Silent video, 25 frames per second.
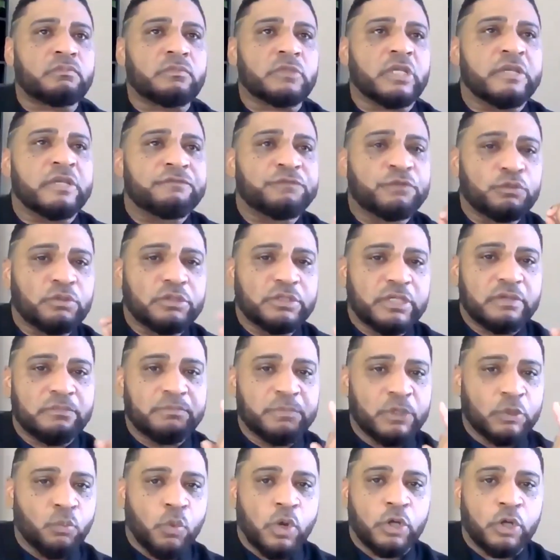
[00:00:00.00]
if you give
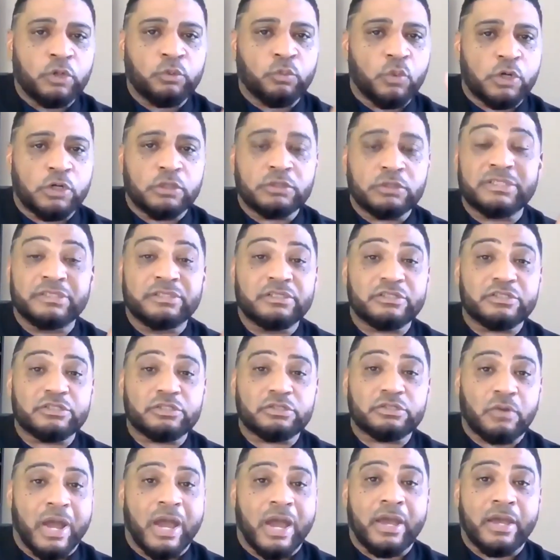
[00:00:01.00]
me one word to
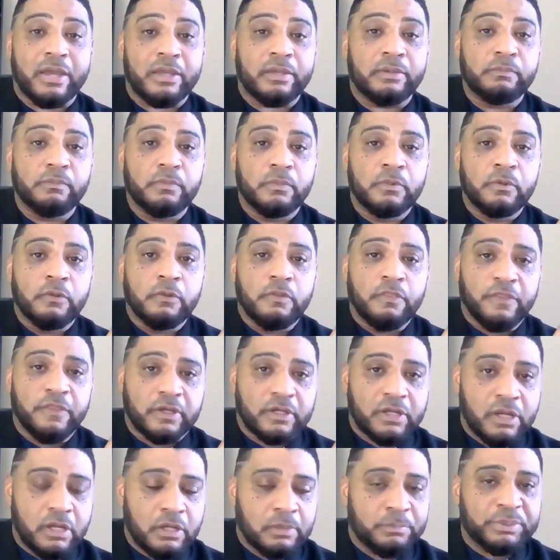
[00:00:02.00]
describe the
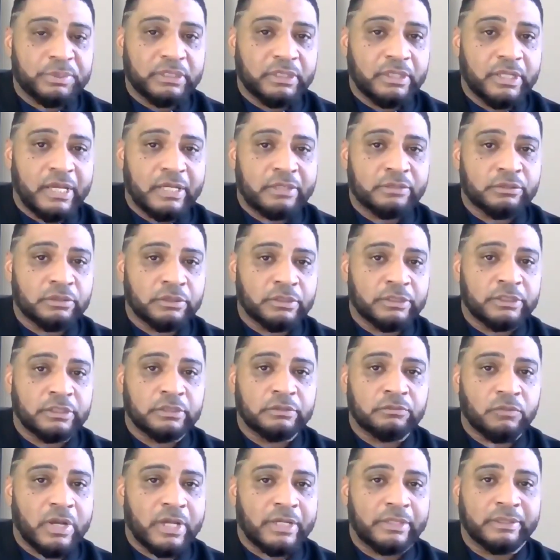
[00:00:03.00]
company that you're
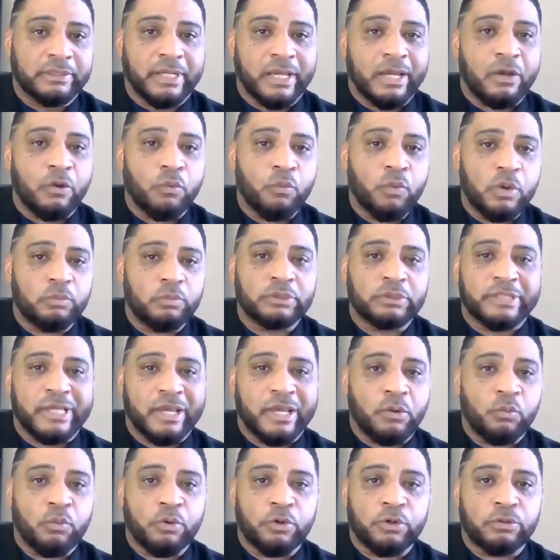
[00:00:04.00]
in right now, what would
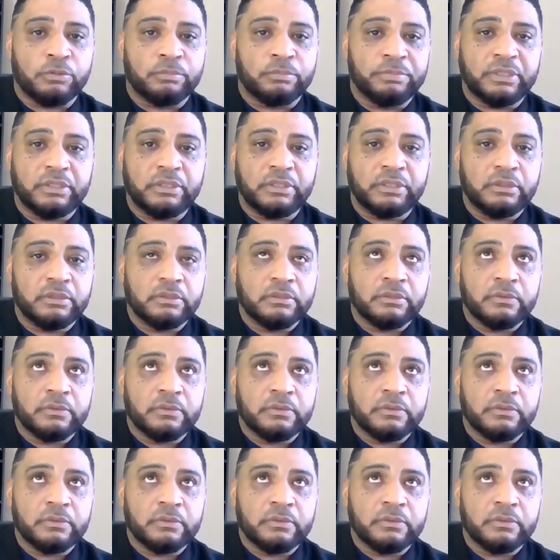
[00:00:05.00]
that word be?